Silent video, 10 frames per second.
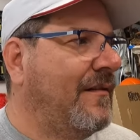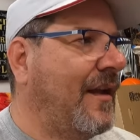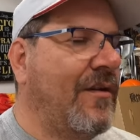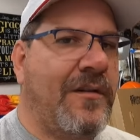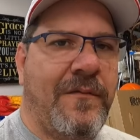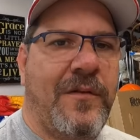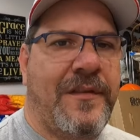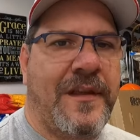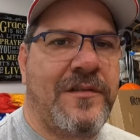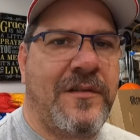Larry and
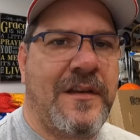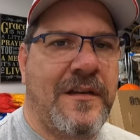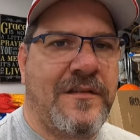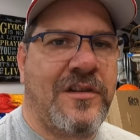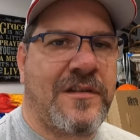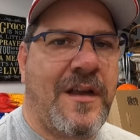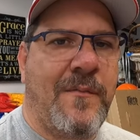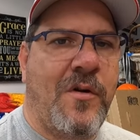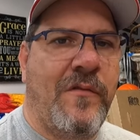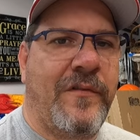Ruth actually just
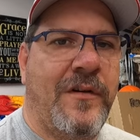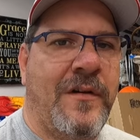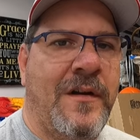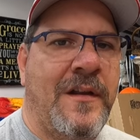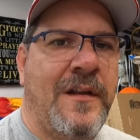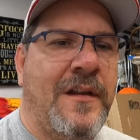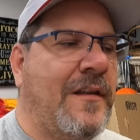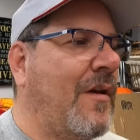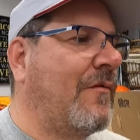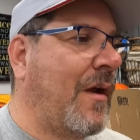come over,
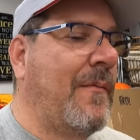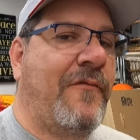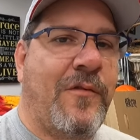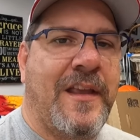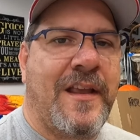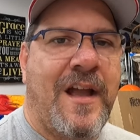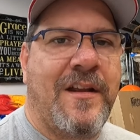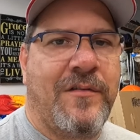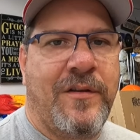like right before they got here.